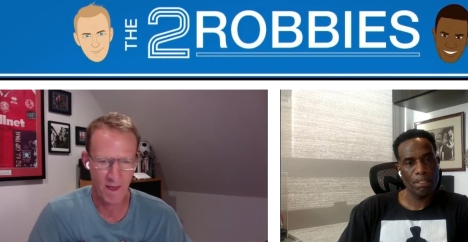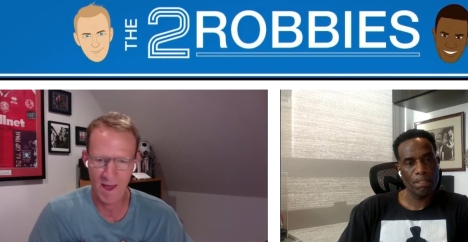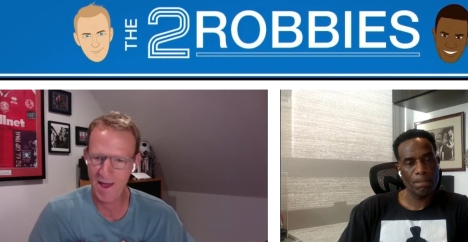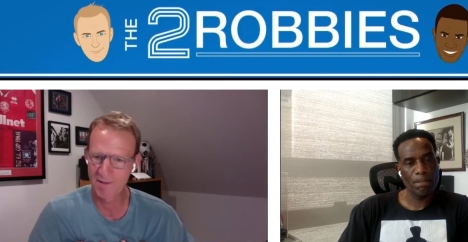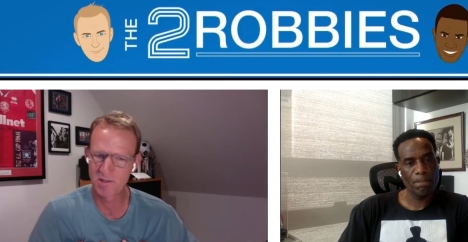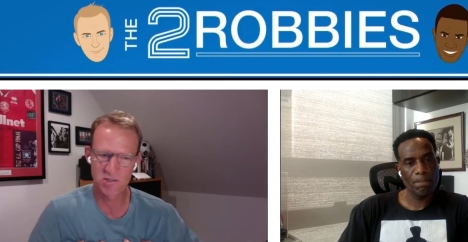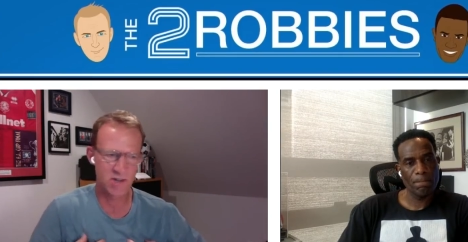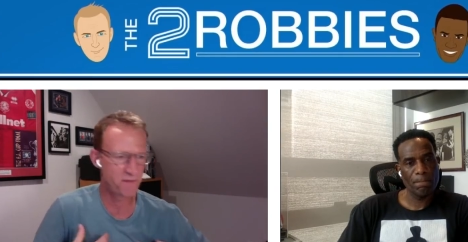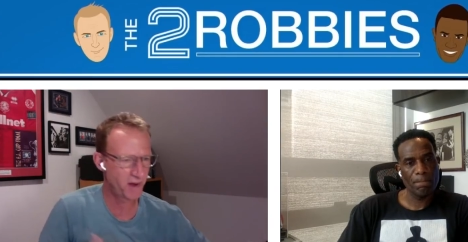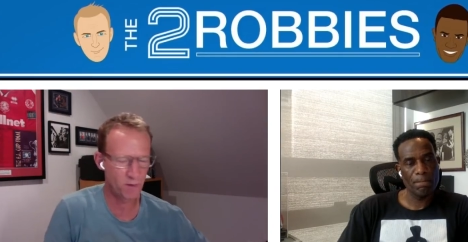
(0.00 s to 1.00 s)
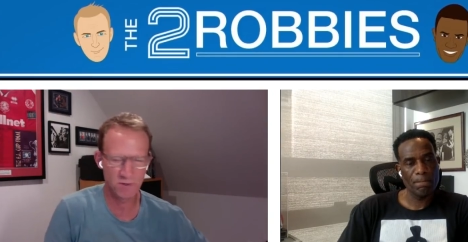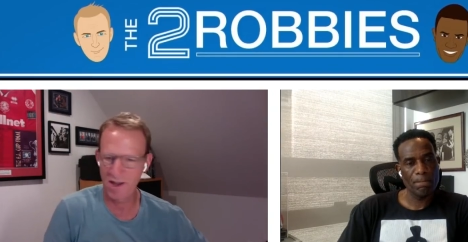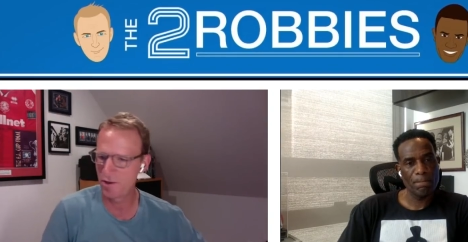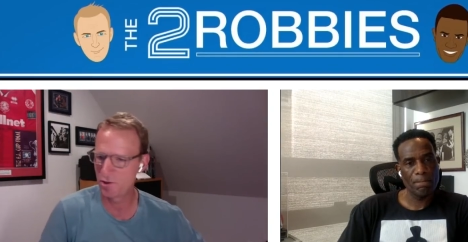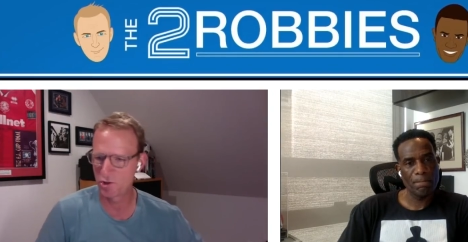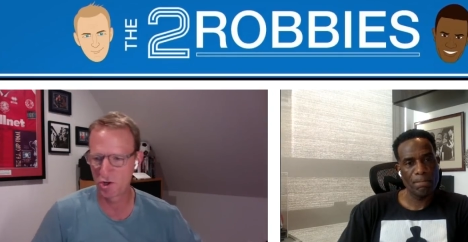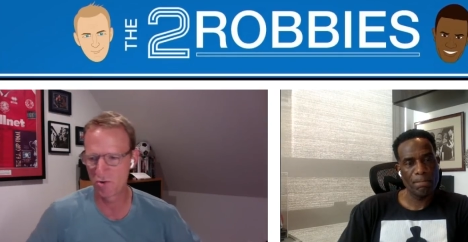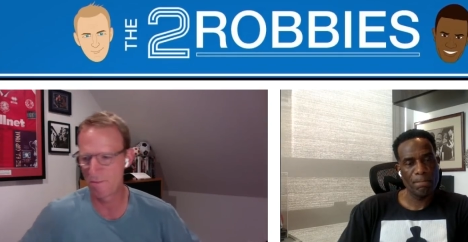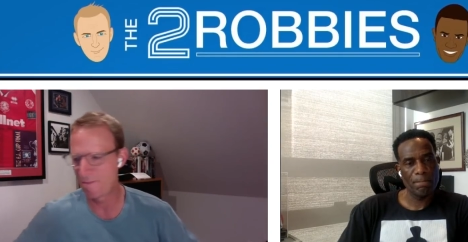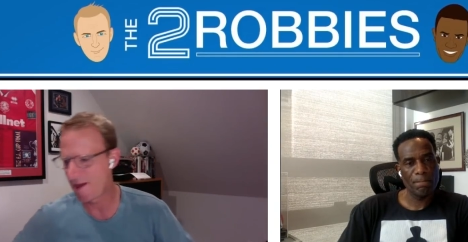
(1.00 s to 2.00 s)
Speaker 1: and sniffing out
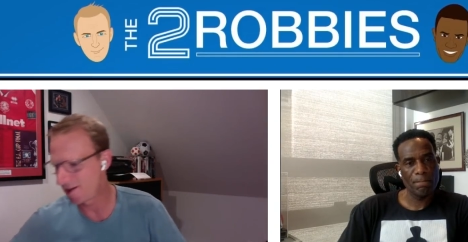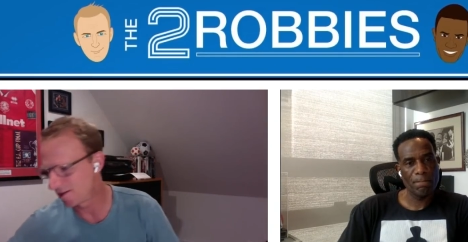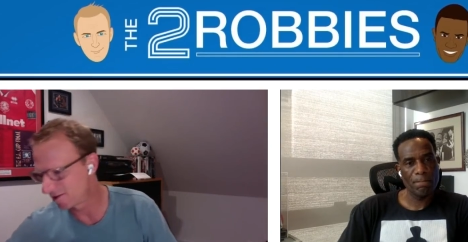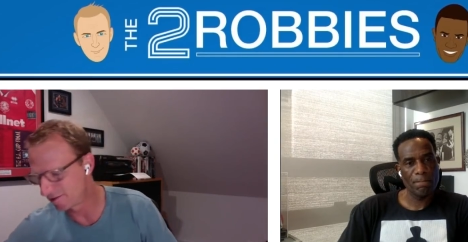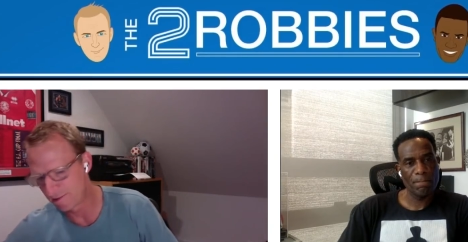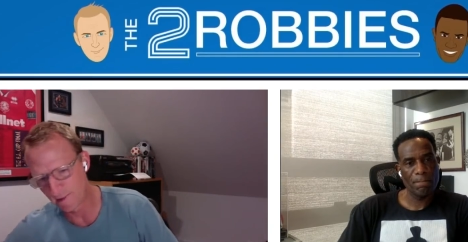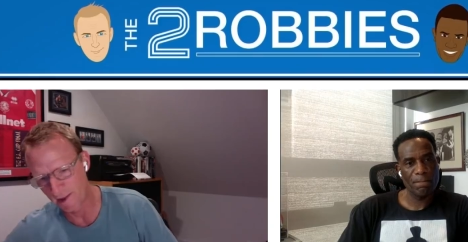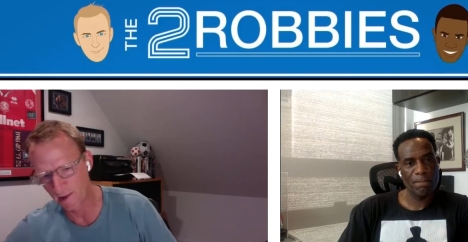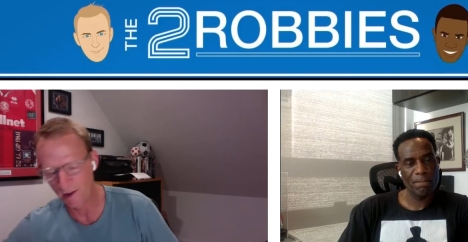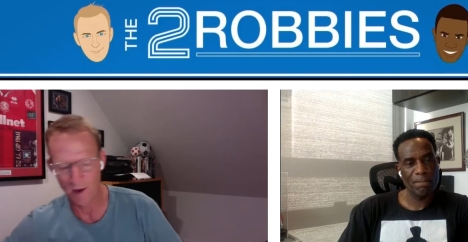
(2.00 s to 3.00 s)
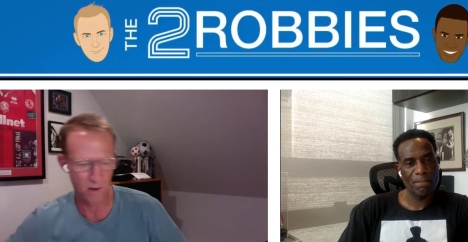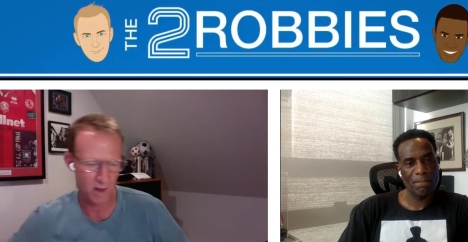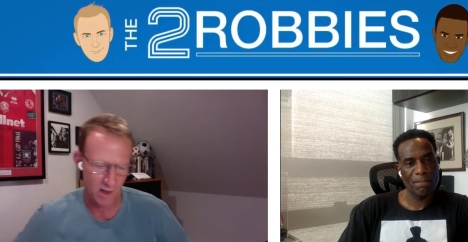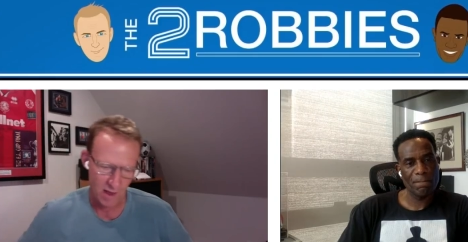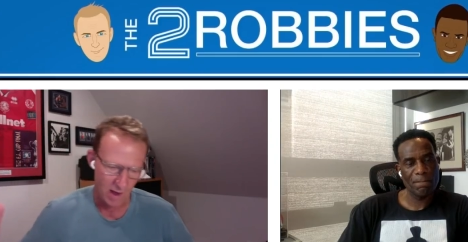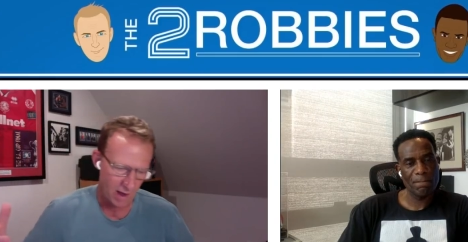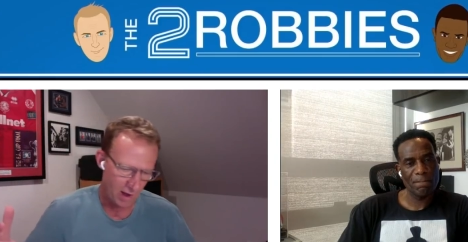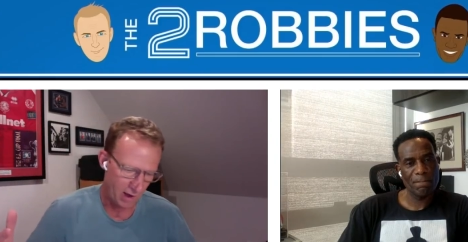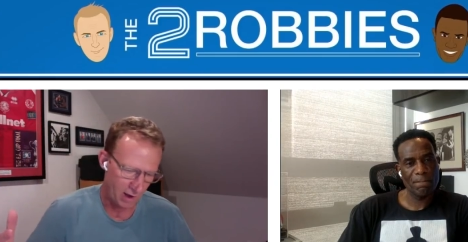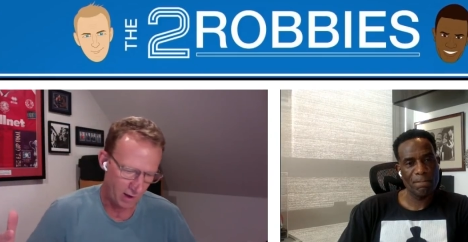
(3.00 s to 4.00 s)
danger and making you know
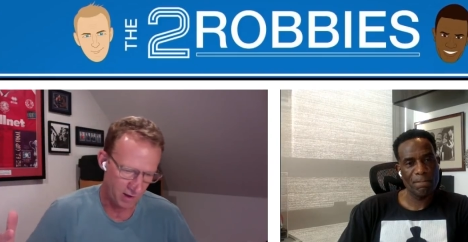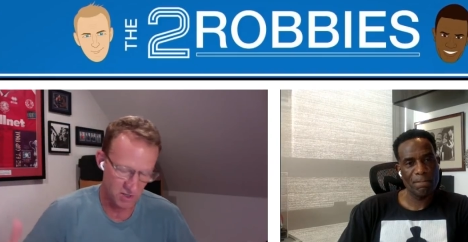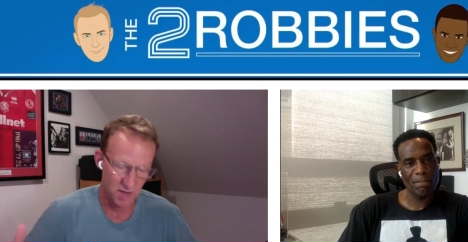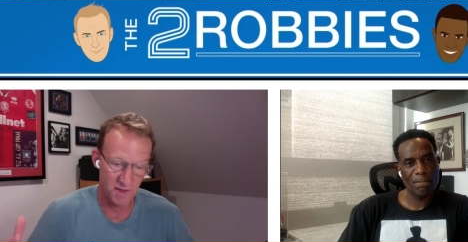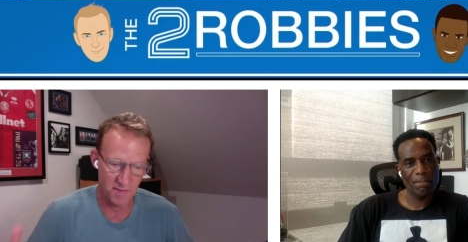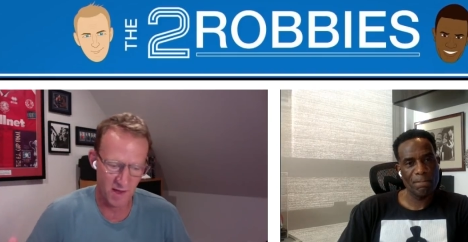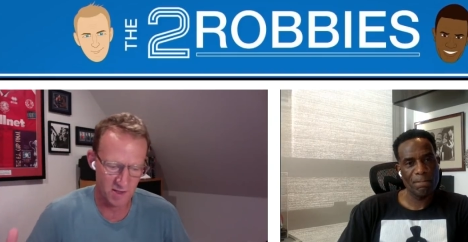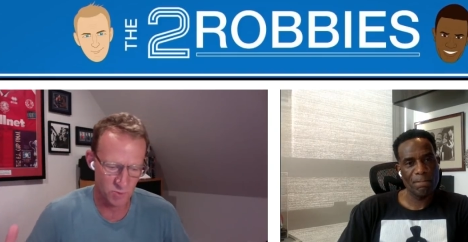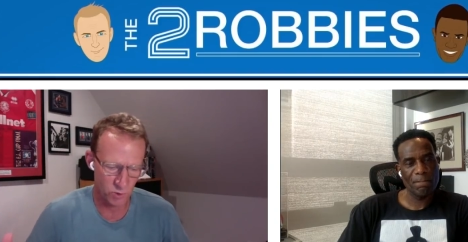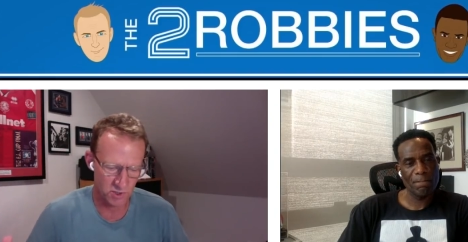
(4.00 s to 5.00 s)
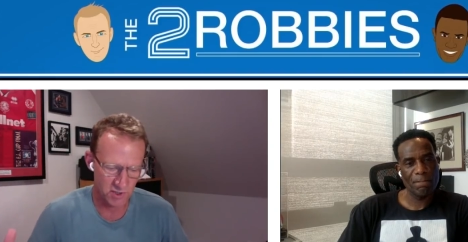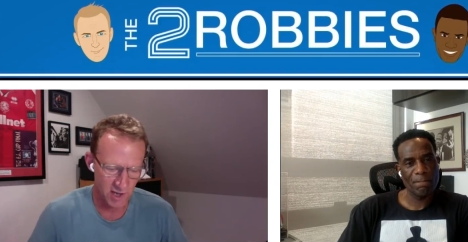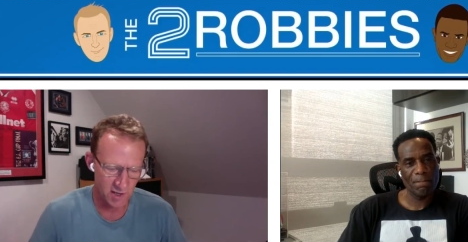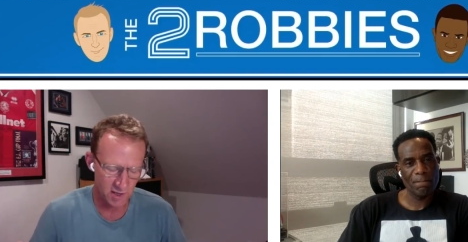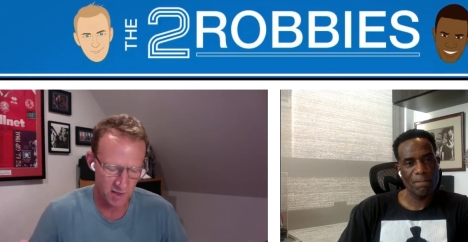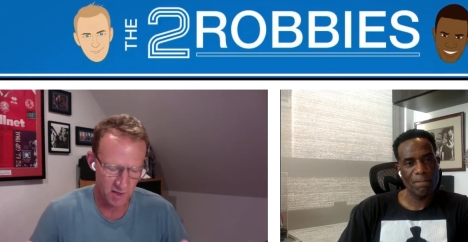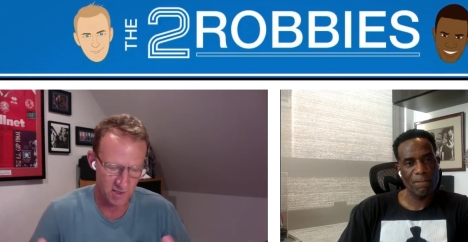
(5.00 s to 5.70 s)
because I think that's what's needed in